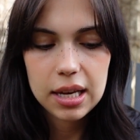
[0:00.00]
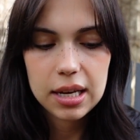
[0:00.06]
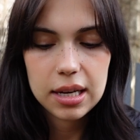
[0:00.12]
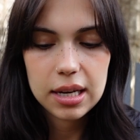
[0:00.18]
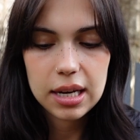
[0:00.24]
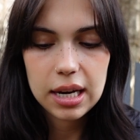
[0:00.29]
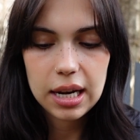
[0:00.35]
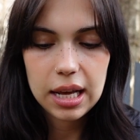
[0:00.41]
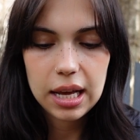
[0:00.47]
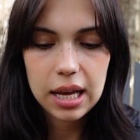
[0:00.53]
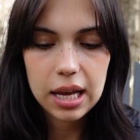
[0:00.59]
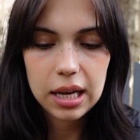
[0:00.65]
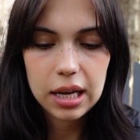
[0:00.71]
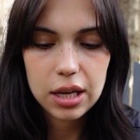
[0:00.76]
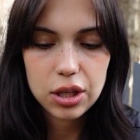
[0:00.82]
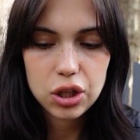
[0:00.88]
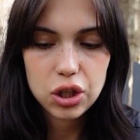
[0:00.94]

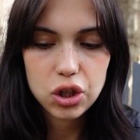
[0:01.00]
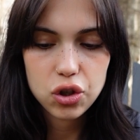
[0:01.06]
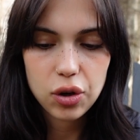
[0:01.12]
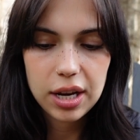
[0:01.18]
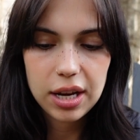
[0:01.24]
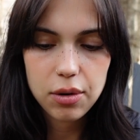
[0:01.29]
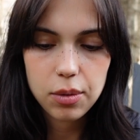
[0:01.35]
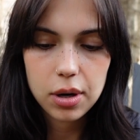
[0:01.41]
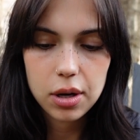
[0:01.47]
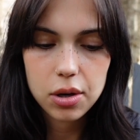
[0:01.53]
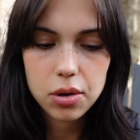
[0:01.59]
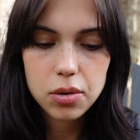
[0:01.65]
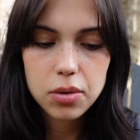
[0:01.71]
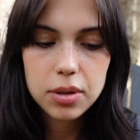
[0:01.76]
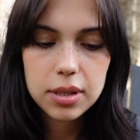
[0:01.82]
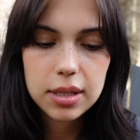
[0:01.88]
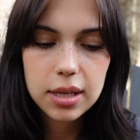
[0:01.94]
knitting straight
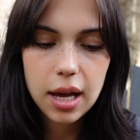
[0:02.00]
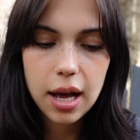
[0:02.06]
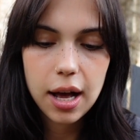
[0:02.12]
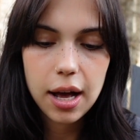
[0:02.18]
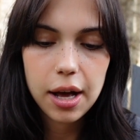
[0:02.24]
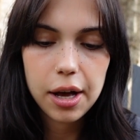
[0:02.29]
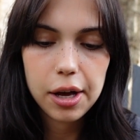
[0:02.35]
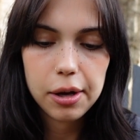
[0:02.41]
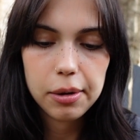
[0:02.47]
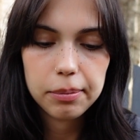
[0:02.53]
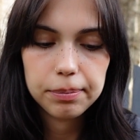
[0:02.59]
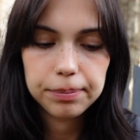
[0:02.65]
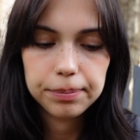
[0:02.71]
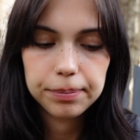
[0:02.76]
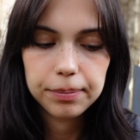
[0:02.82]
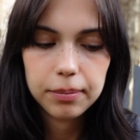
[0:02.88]
rows. I